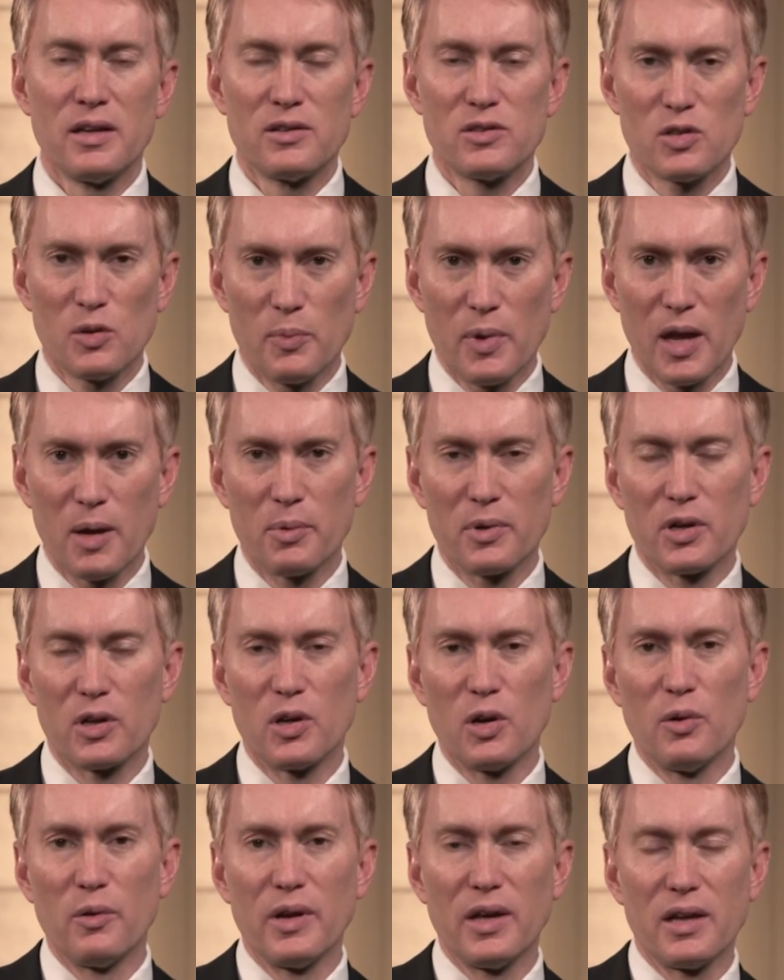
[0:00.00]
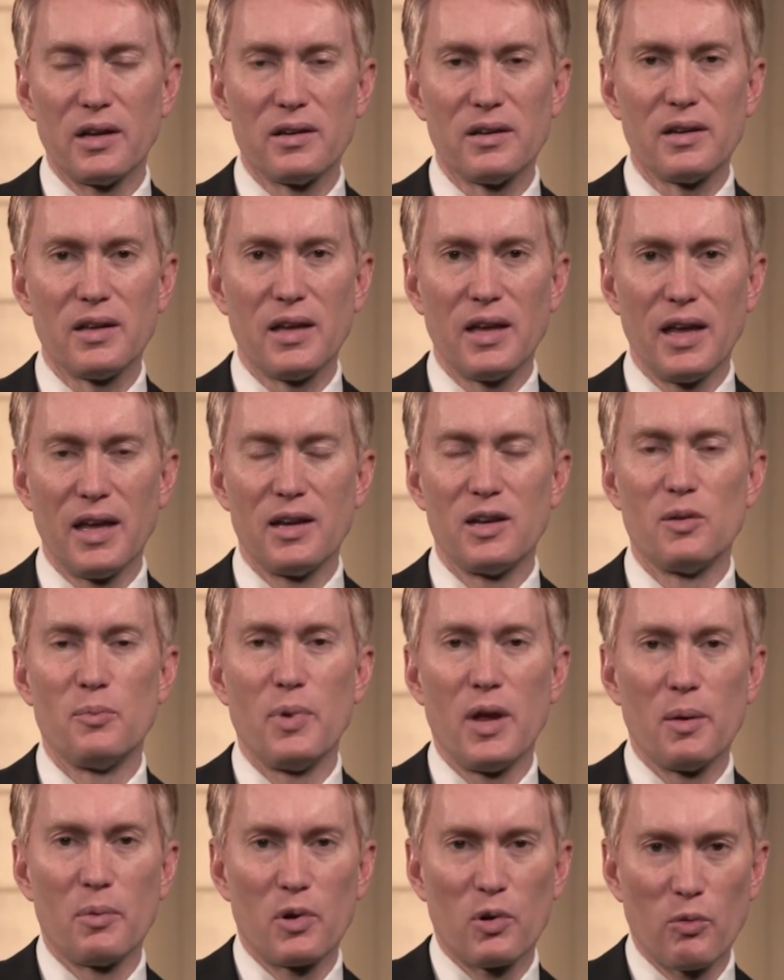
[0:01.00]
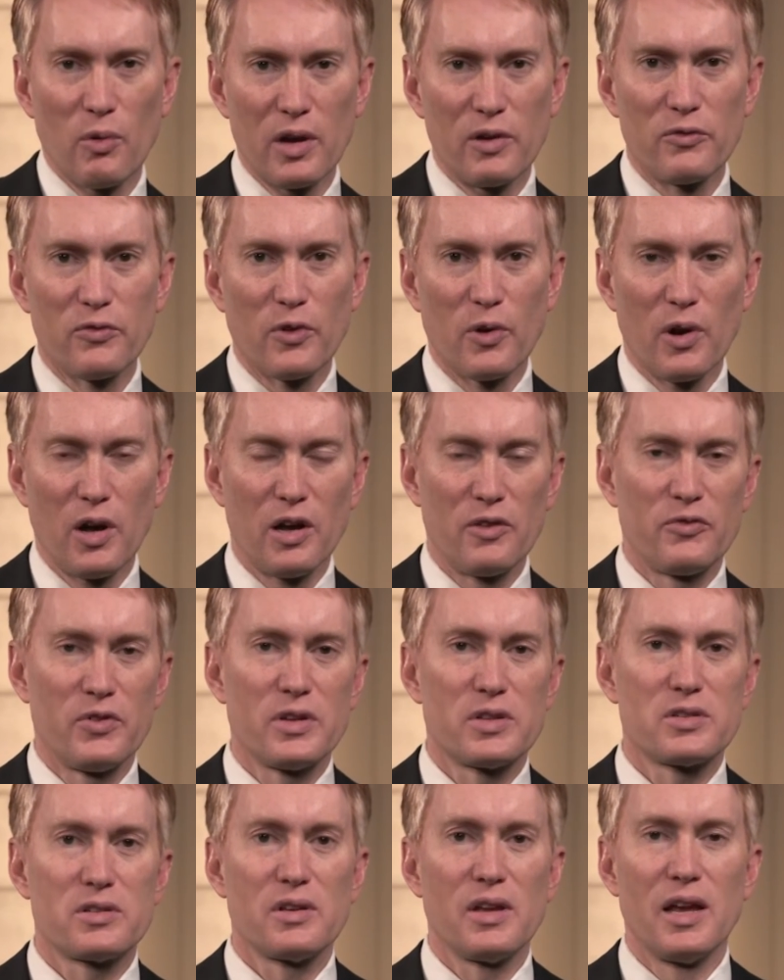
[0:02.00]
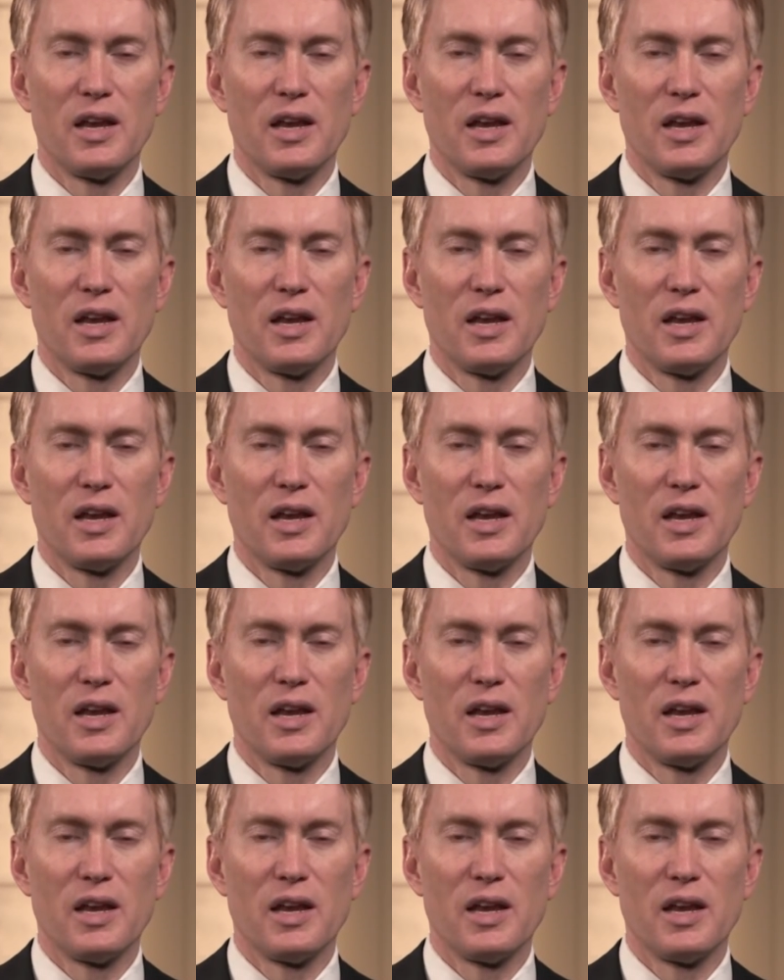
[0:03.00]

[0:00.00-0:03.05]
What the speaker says: to be able to go in and to be able to run for office